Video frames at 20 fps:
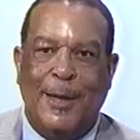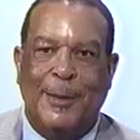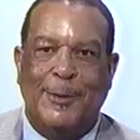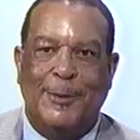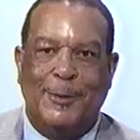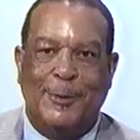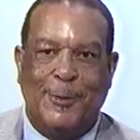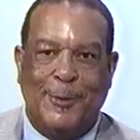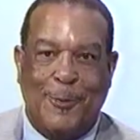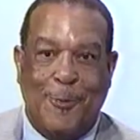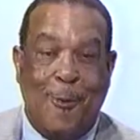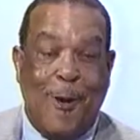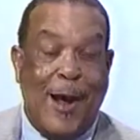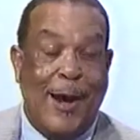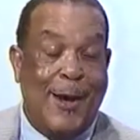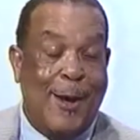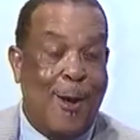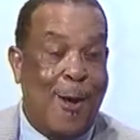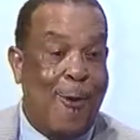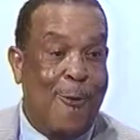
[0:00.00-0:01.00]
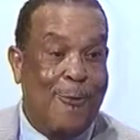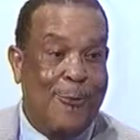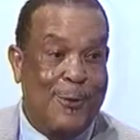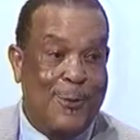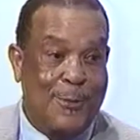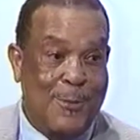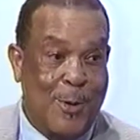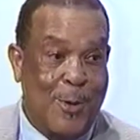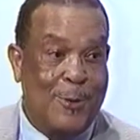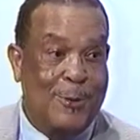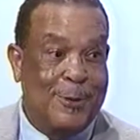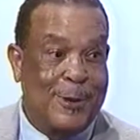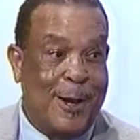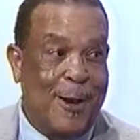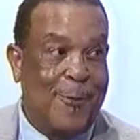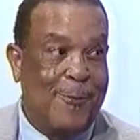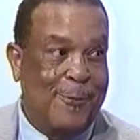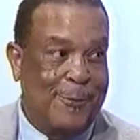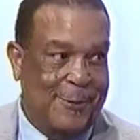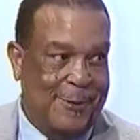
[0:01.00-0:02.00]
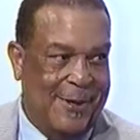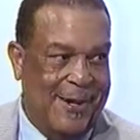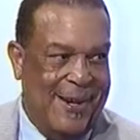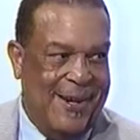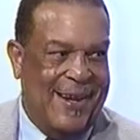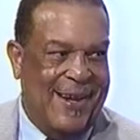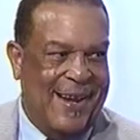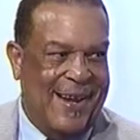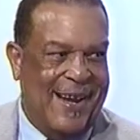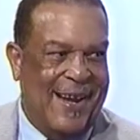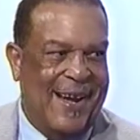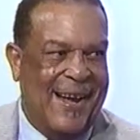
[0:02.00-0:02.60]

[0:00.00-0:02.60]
Yes, quite often, most often.